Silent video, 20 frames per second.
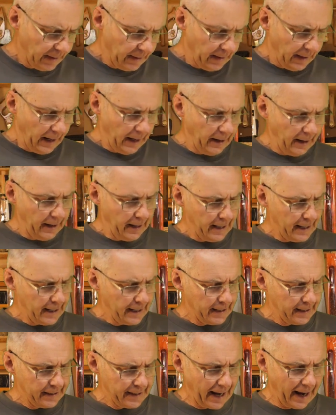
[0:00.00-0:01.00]

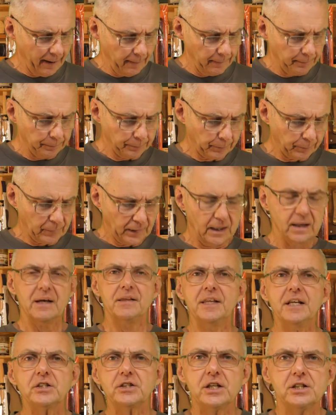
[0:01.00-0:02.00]
Now,
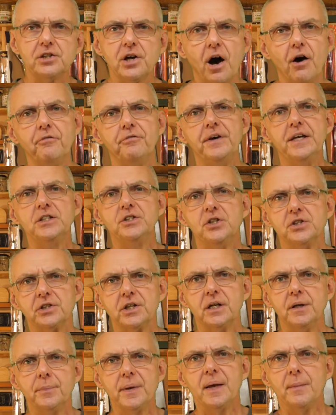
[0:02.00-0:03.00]
this guitar feature is going
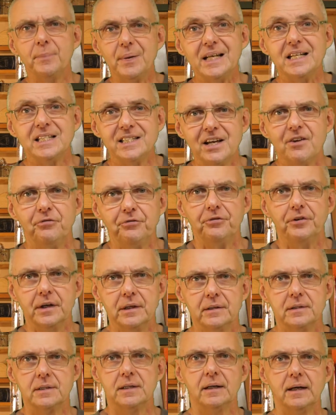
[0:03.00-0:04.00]
to be a bit
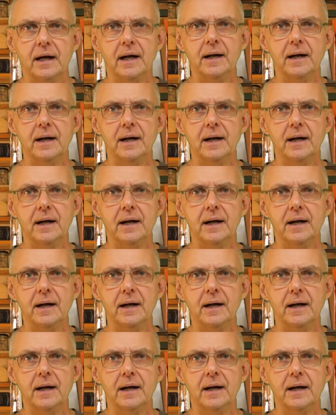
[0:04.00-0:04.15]
different